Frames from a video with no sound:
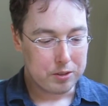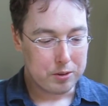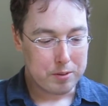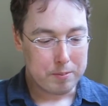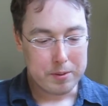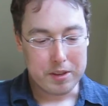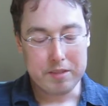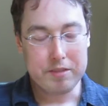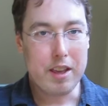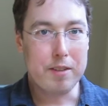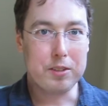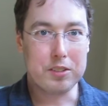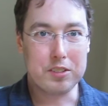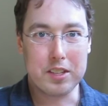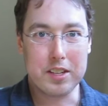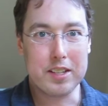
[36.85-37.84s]
to it, but if you
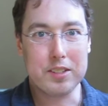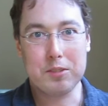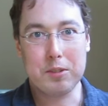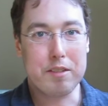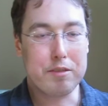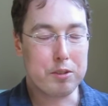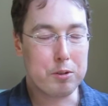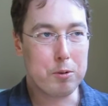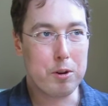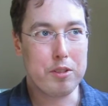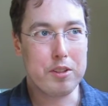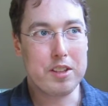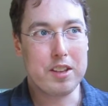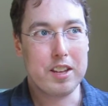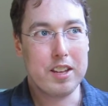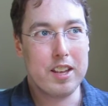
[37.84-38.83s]
haven't seen it, it's definitely worth
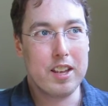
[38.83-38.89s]
it.